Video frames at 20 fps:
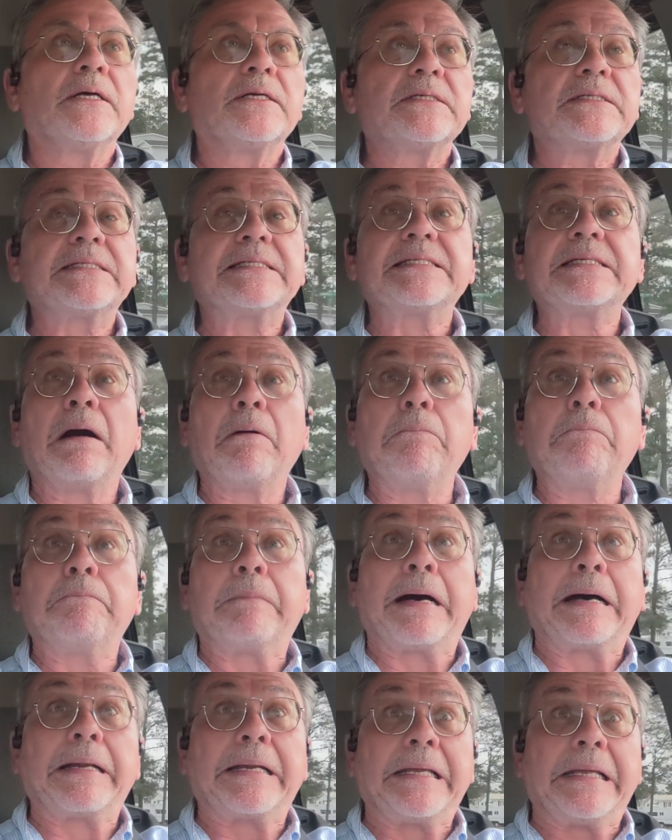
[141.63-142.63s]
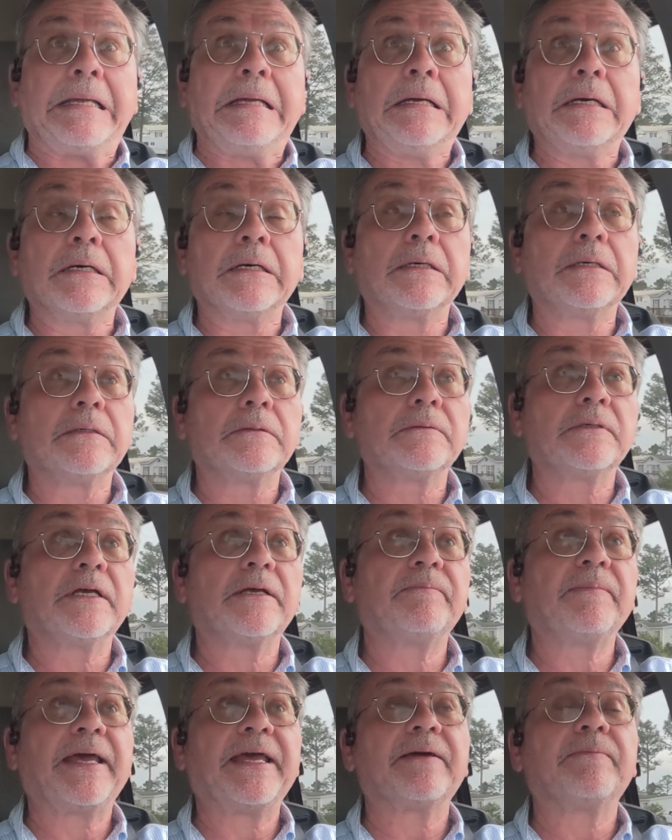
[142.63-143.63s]
somebody,
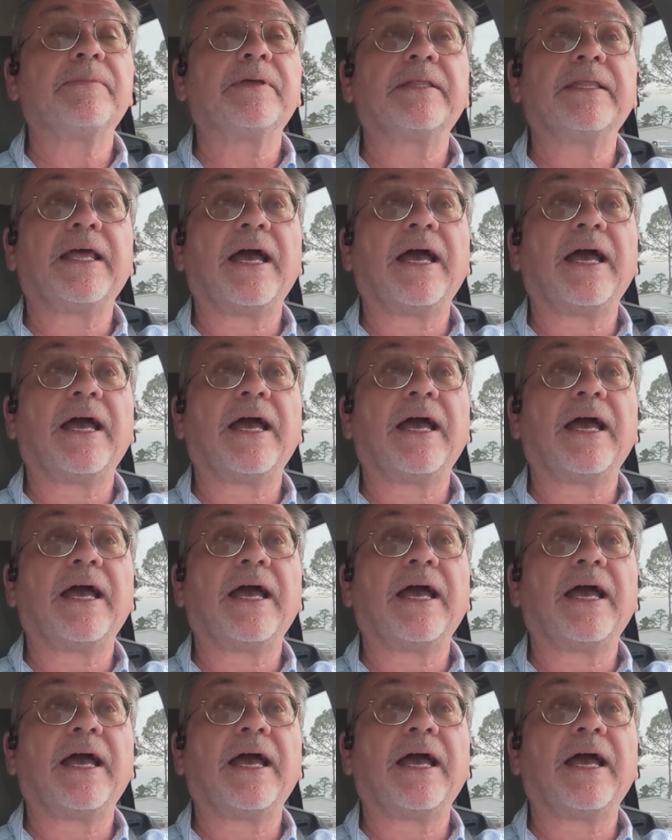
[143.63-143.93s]
it may have been